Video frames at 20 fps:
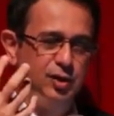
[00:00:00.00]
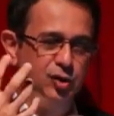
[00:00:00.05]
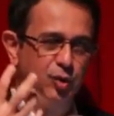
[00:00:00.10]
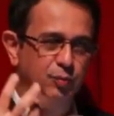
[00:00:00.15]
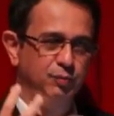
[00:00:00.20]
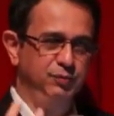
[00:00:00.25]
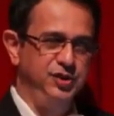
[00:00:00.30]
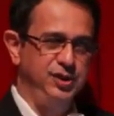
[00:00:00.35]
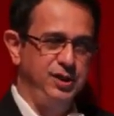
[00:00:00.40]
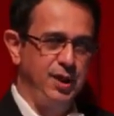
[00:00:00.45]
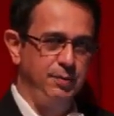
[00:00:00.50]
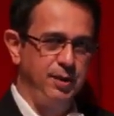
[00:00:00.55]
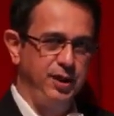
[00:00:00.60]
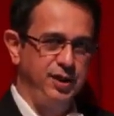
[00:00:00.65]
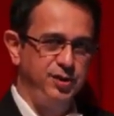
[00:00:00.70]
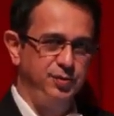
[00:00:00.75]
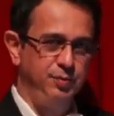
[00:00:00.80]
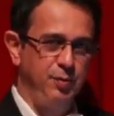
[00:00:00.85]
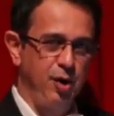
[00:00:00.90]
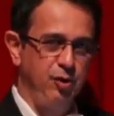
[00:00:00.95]
your
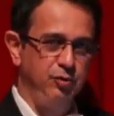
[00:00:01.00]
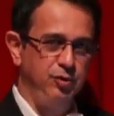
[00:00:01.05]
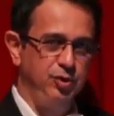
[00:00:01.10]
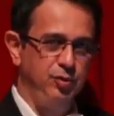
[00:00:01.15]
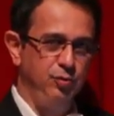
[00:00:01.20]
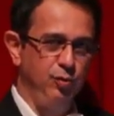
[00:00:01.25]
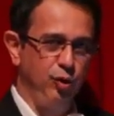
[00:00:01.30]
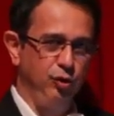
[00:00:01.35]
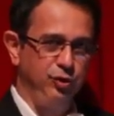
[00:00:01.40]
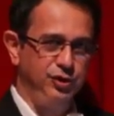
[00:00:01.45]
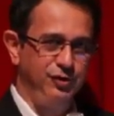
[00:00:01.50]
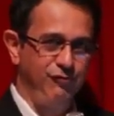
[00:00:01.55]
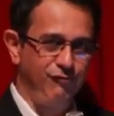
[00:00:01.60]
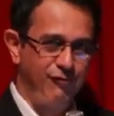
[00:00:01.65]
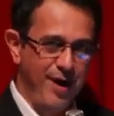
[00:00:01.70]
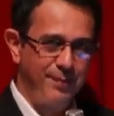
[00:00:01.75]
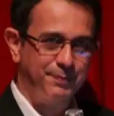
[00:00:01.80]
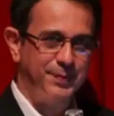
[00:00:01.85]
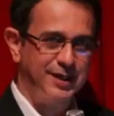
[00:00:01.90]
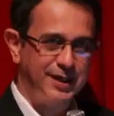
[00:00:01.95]
stomach is prone to most
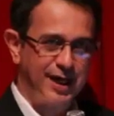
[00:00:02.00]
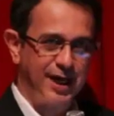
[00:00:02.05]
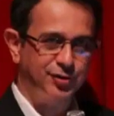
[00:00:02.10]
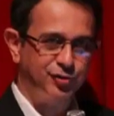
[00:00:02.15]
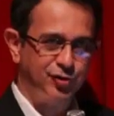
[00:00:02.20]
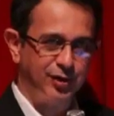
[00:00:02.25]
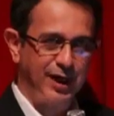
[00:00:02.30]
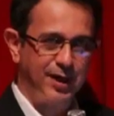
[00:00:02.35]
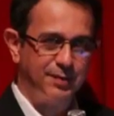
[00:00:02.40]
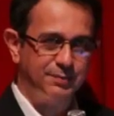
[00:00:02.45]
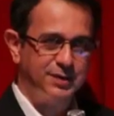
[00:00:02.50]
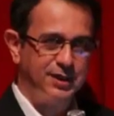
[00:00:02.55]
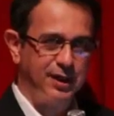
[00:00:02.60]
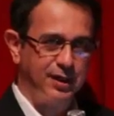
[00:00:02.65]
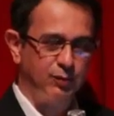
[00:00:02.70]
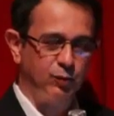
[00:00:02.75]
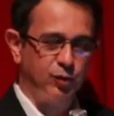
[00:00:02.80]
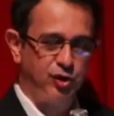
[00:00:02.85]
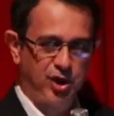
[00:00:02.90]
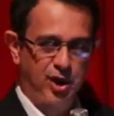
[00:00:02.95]
rapid gastric
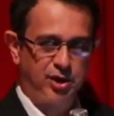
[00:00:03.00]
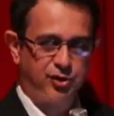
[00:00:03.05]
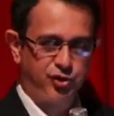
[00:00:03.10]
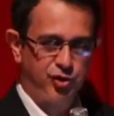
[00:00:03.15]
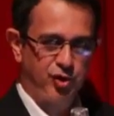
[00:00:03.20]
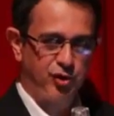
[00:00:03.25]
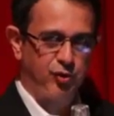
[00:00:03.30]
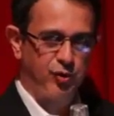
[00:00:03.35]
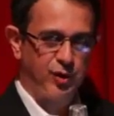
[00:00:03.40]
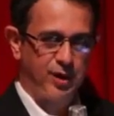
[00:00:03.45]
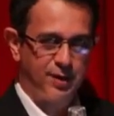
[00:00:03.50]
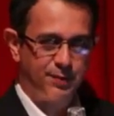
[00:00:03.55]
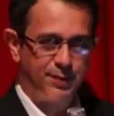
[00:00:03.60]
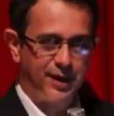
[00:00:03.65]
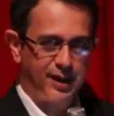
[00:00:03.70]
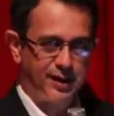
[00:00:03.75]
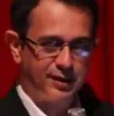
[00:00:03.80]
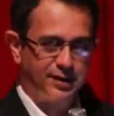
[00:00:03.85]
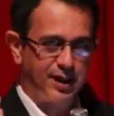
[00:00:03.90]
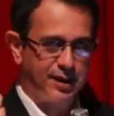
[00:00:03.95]
emptying, which I'll show you in a
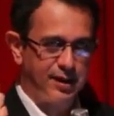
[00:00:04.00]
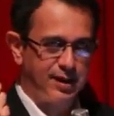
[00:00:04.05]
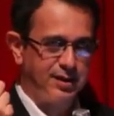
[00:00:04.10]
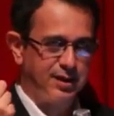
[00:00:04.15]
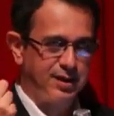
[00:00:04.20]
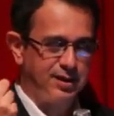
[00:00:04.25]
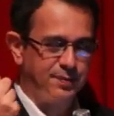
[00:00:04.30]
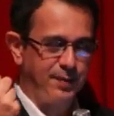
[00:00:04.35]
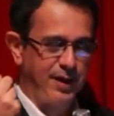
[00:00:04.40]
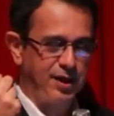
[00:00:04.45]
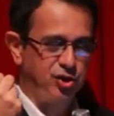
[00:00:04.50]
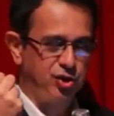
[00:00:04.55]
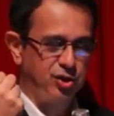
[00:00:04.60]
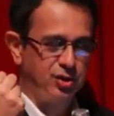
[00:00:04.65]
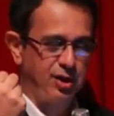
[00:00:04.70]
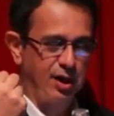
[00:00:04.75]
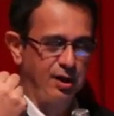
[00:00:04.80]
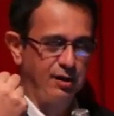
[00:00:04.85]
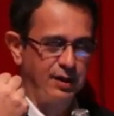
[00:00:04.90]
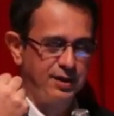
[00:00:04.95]
minute that in these
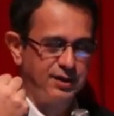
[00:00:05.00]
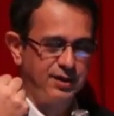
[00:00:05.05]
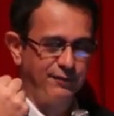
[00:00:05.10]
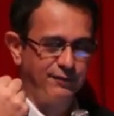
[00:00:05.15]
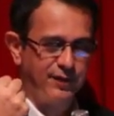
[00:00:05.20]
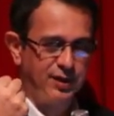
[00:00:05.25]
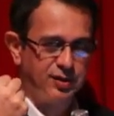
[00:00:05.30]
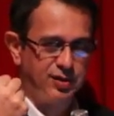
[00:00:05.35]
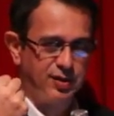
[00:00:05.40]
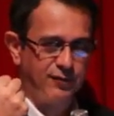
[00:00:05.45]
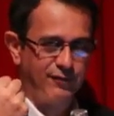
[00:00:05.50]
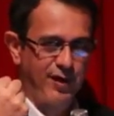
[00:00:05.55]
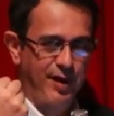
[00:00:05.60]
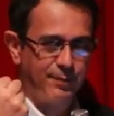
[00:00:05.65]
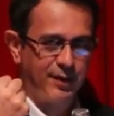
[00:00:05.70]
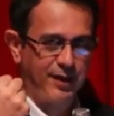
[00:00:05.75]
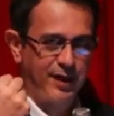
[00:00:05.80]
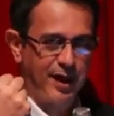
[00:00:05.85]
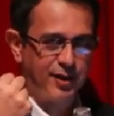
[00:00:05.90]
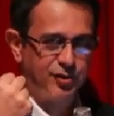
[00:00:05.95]
patients there is evidence of
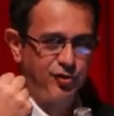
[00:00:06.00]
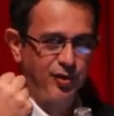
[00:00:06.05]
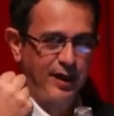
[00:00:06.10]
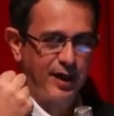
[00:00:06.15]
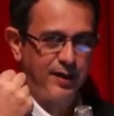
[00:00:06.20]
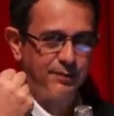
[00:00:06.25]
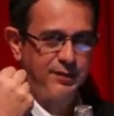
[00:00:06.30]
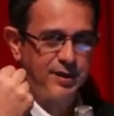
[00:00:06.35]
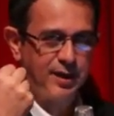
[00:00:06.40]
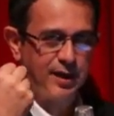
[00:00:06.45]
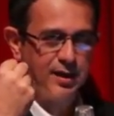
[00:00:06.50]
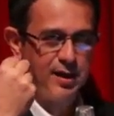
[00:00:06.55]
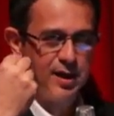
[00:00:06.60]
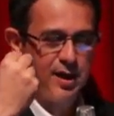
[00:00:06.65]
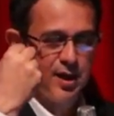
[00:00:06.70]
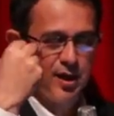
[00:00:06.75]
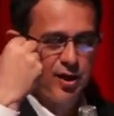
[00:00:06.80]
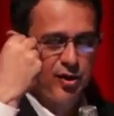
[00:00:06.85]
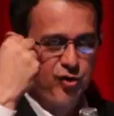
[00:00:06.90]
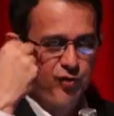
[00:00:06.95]
rapid gastric emptying.
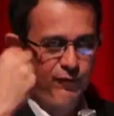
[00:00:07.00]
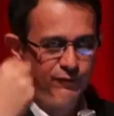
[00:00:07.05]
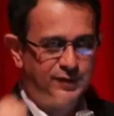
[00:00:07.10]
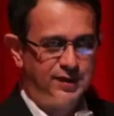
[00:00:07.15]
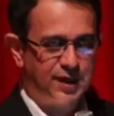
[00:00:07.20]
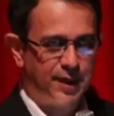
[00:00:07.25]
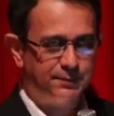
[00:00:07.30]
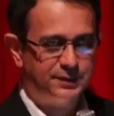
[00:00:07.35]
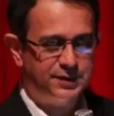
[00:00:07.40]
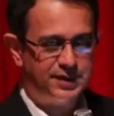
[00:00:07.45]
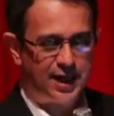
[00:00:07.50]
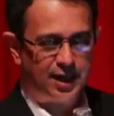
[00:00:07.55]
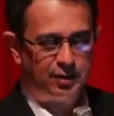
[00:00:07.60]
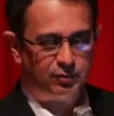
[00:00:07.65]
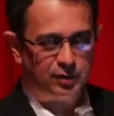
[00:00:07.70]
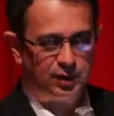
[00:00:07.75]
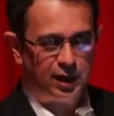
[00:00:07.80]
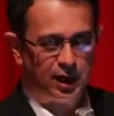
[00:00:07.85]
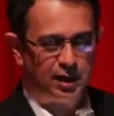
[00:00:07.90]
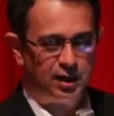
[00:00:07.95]
You've dumped
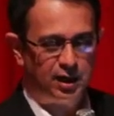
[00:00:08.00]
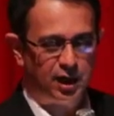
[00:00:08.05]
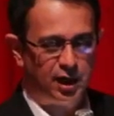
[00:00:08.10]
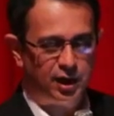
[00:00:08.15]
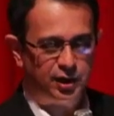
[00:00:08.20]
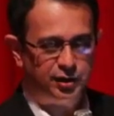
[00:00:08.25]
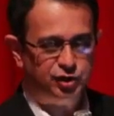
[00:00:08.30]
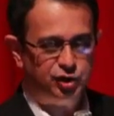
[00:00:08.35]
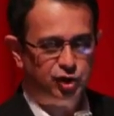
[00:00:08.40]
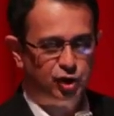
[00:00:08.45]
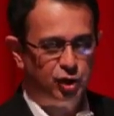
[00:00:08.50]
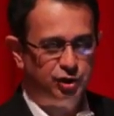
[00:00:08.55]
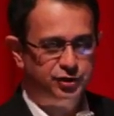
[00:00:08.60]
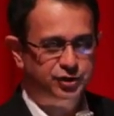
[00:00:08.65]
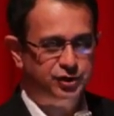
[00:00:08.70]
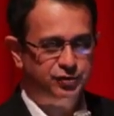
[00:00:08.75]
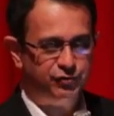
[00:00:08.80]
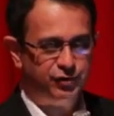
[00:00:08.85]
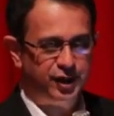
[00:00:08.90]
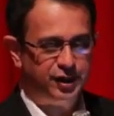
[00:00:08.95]
down a large
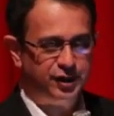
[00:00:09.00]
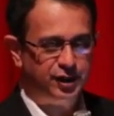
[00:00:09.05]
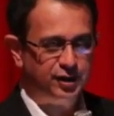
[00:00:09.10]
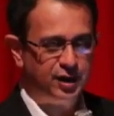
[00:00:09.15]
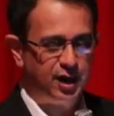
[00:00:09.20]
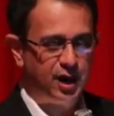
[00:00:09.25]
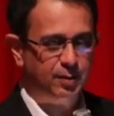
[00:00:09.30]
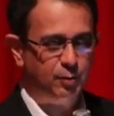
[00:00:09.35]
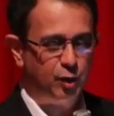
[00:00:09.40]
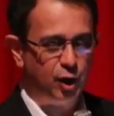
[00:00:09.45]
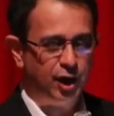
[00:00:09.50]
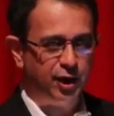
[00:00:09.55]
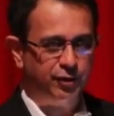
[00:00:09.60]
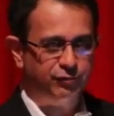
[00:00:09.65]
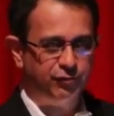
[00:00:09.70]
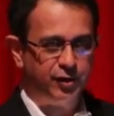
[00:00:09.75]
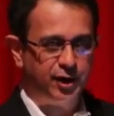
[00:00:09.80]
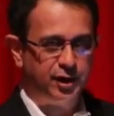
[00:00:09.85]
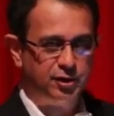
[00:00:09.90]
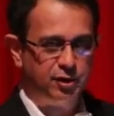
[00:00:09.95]
concentrated
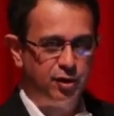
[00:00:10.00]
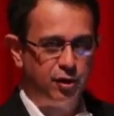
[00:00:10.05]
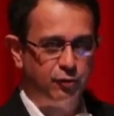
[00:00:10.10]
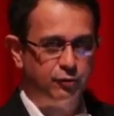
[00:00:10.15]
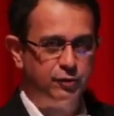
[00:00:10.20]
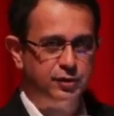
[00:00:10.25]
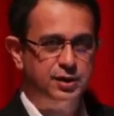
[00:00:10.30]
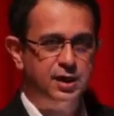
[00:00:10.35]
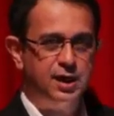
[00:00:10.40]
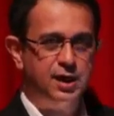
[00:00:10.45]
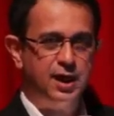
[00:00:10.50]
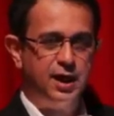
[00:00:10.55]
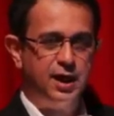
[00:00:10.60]
carbohydrate load.